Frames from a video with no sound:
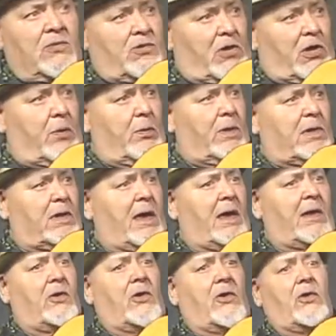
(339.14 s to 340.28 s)
she would
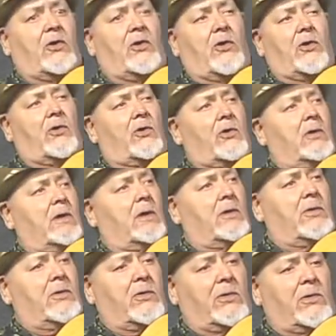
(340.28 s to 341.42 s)
let hurt her little
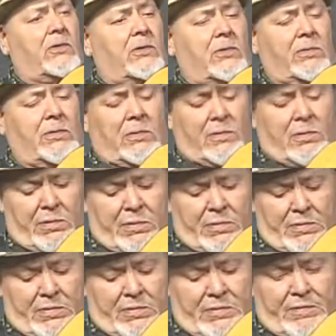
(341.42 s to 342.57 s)
girl.
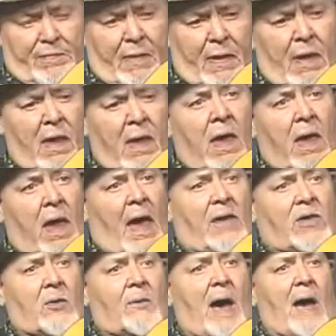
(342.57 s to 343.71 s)

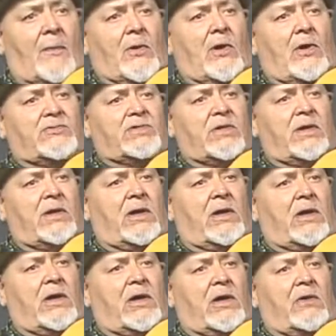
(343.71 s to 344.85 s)
And your mama's
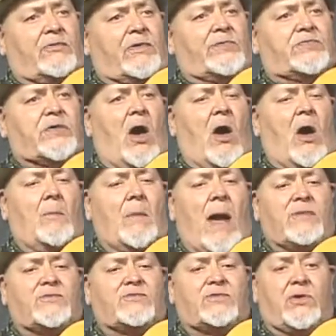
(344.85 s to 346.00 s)
love keeps all
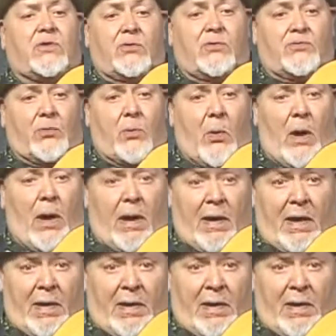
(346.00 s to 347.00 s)
monsters away.